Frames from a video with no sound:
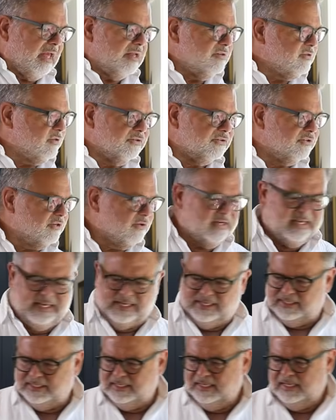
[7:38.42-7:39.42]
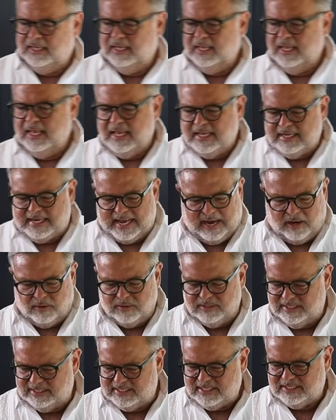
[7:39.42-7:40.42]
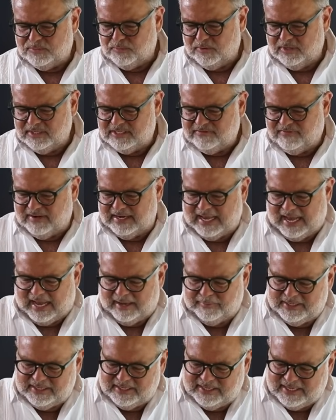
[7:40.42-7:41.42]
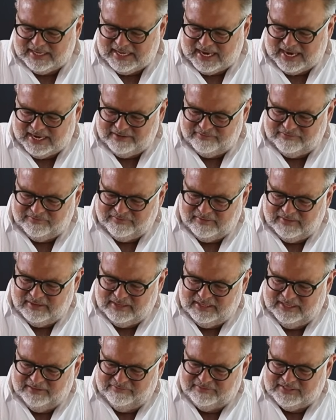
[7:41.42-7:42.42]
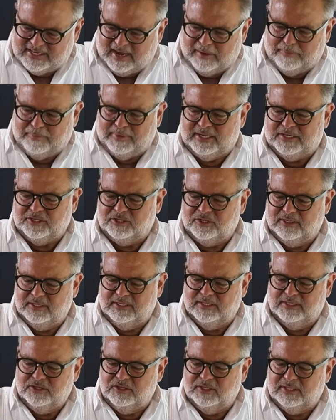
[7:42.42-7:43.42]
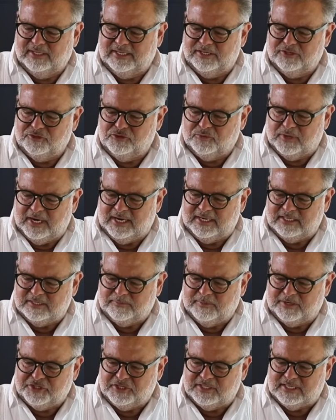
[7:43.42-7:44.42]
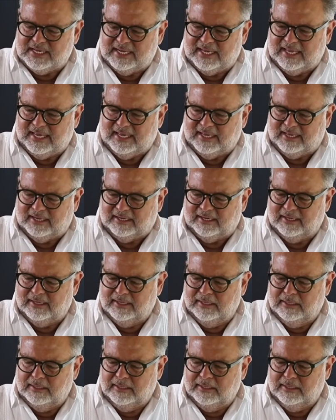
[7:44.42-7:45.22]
So there's no need. Now, this is where it's funny. I'm gonna kind of lift up and let it drain as much as I can